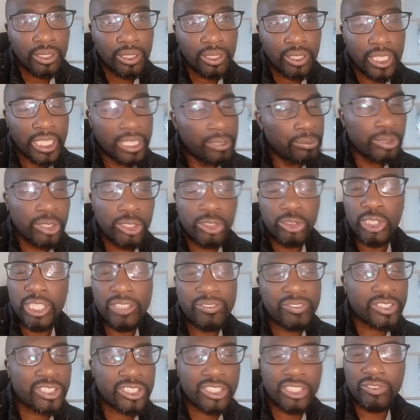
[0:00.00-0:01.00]
He would have
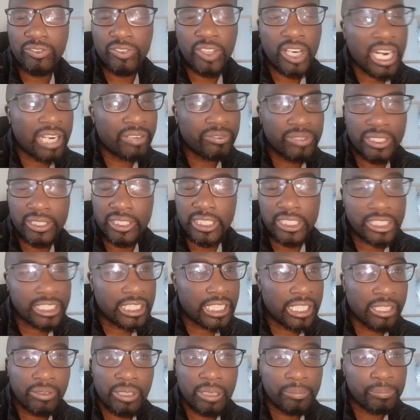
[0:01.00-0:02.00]
never survived in this
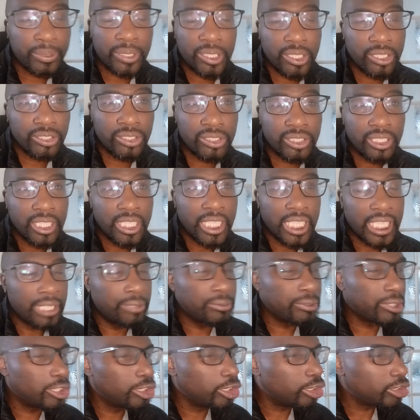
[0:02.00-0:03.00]
era because he
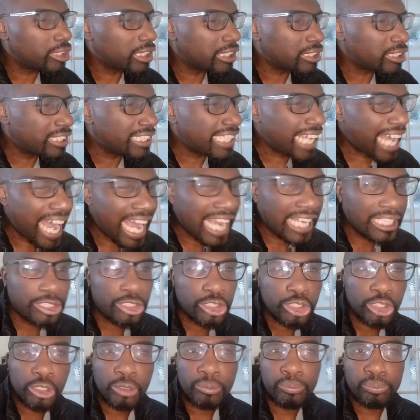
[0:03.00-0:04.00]
would have looked as an
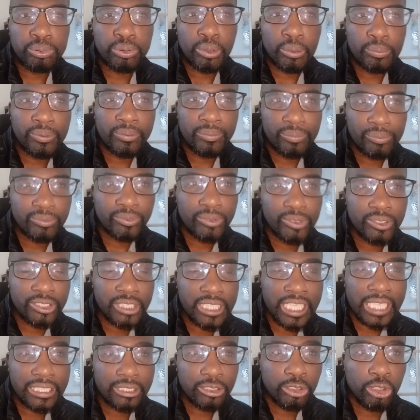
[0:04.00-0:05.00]
attitude problem,
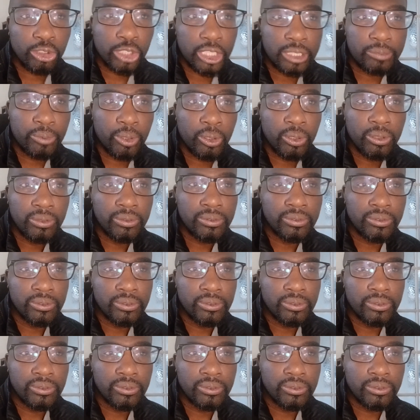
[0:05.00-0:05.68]
Stan Collymore.